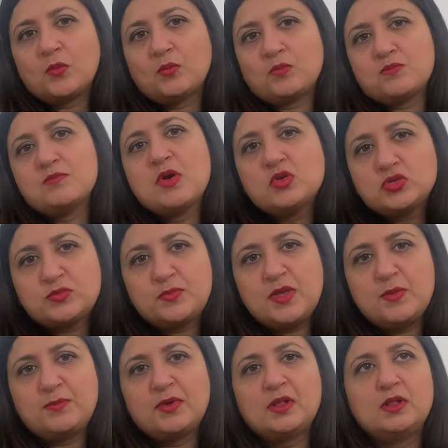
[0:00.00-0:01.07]
most
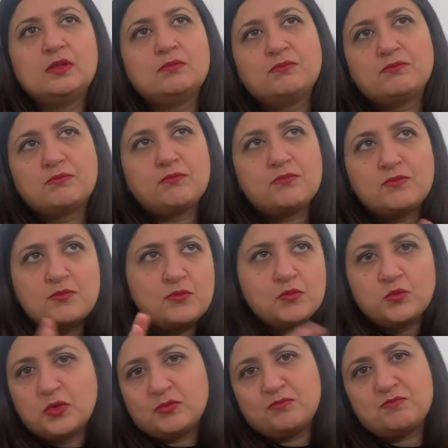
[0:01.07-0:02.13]
people
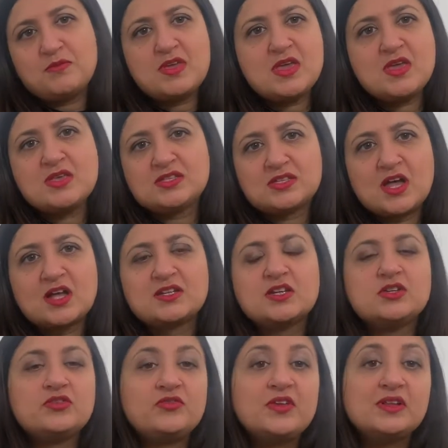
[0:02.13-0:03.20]
would be starting
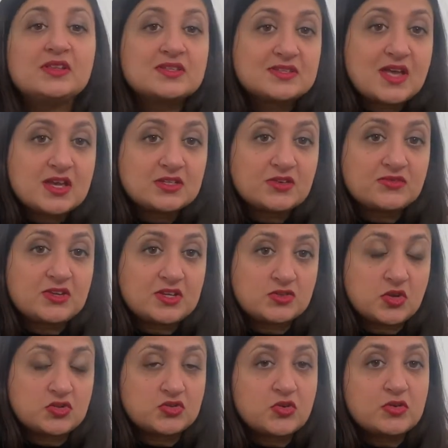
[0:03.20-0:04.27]
to feel the signs of
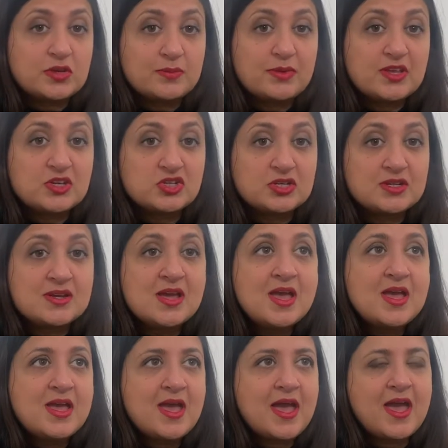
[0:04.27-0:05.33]
testosterone depletion,
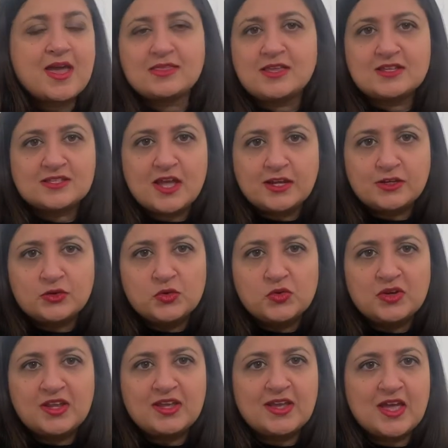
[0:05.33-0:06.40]
and they start
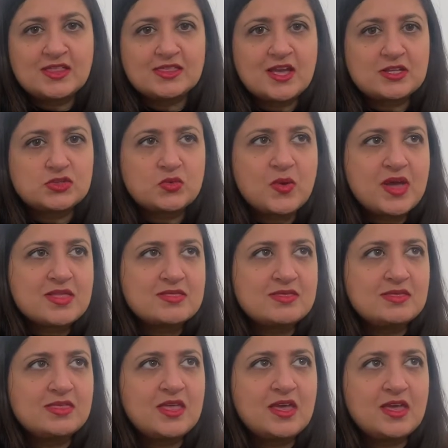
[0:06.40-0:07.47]
Googling, and that's when
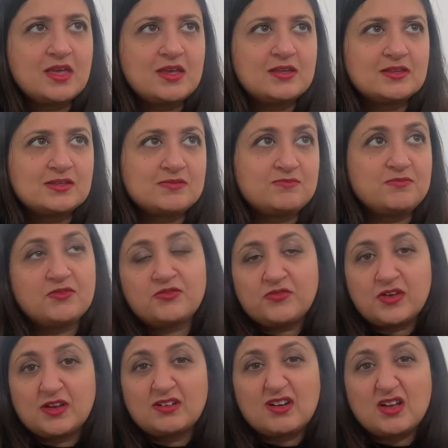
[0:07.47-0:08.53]
they
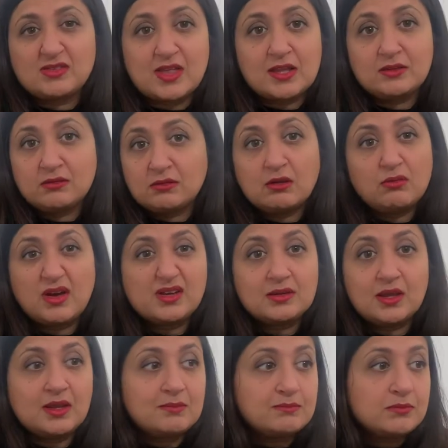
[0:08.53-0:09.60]
figure out that, you know what,
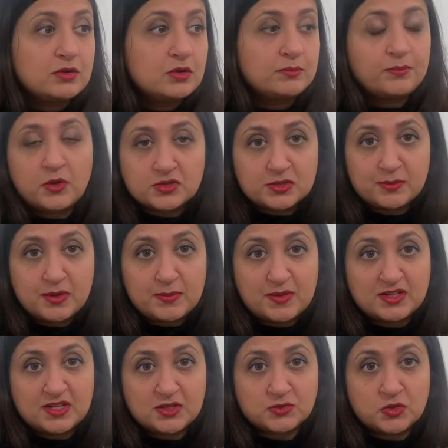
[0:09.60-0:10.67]
it could possibly be
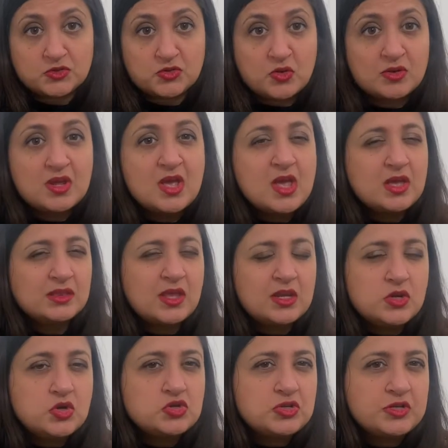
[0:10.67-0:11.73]
testosterone. They're
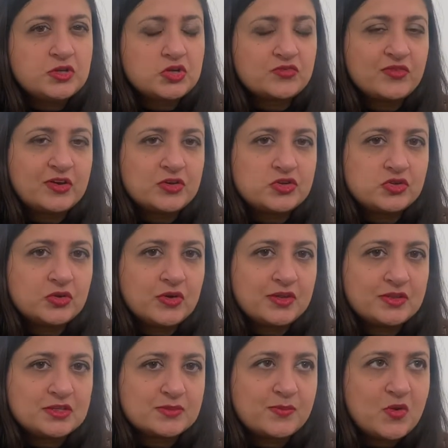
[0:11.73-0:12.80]
usually not very sure at
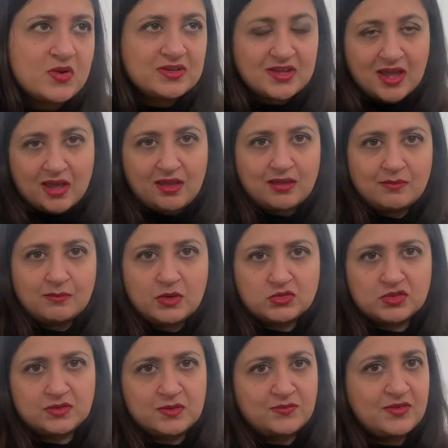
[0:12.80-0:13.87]
this point, and most
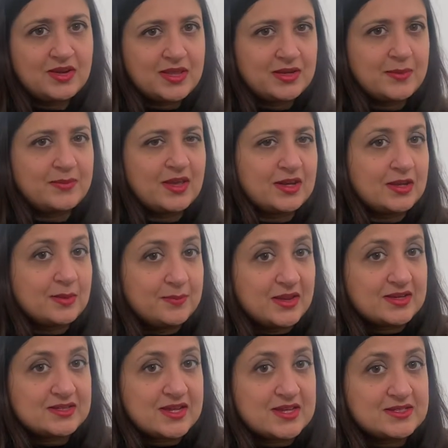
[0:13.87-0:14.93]
of them will end up getting a
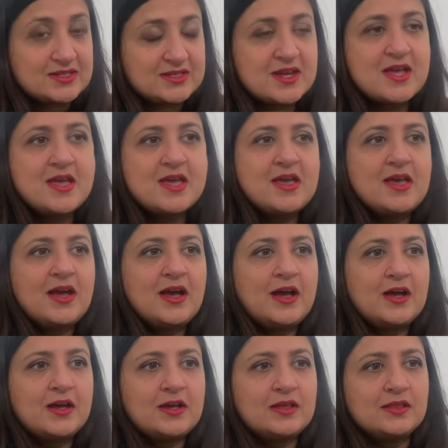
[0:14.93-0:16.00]
blood test.
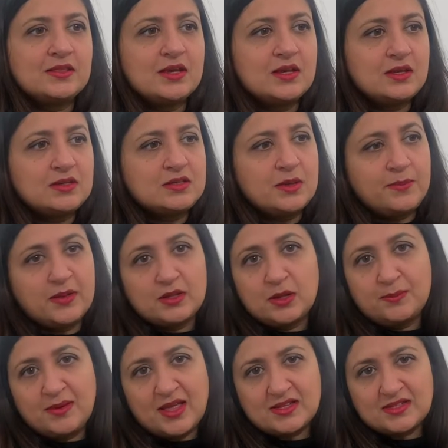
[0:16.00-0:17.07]
The typical
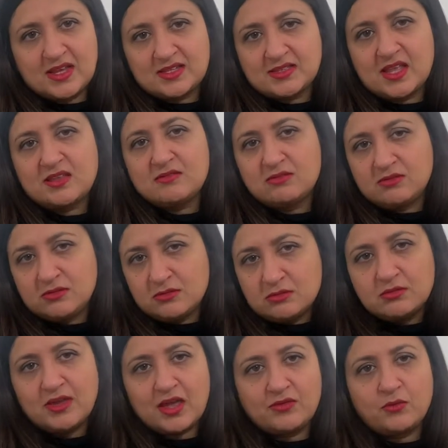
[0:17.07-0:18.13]
blood test that you do
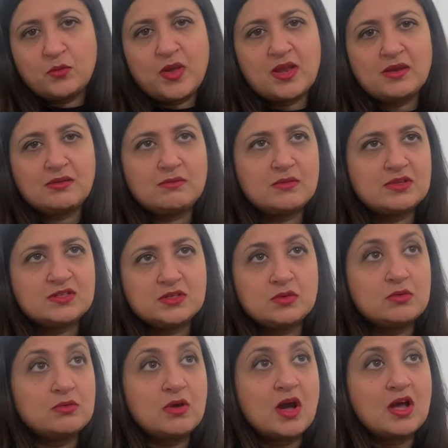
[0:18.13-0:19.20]
get when
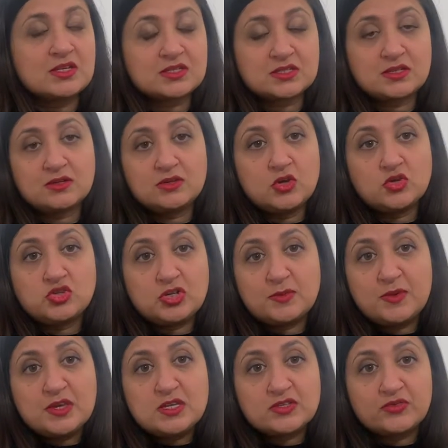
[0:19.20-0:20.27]
you ask your
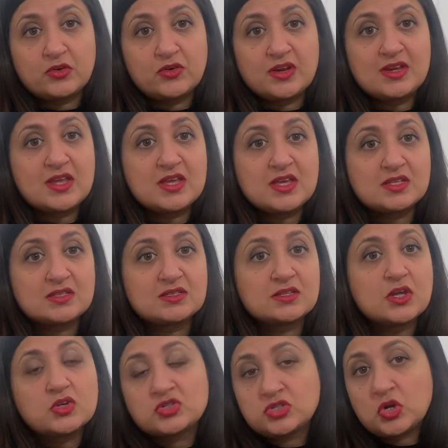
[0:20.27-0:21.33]
GPs for it is
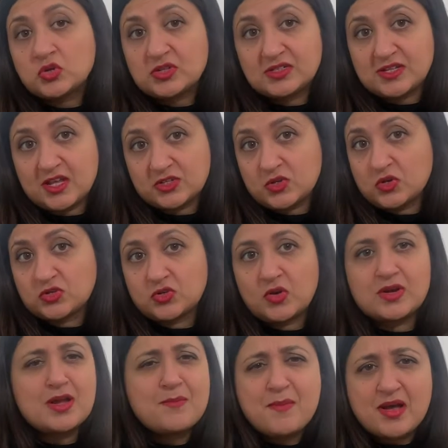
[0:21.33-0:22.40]
the total
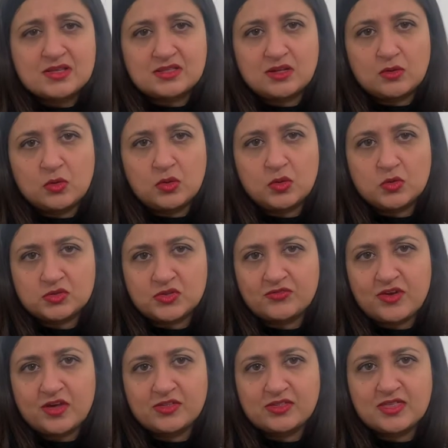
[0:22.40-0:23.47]
testosterone, amongst a whole host of
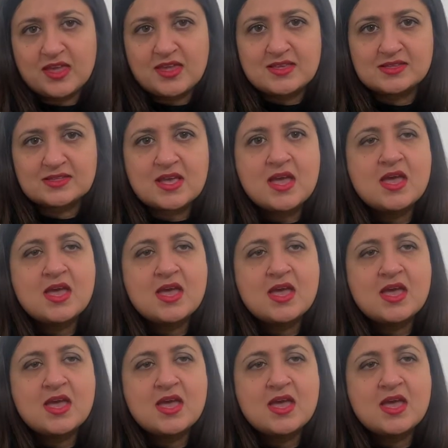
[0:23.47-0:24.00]
other things.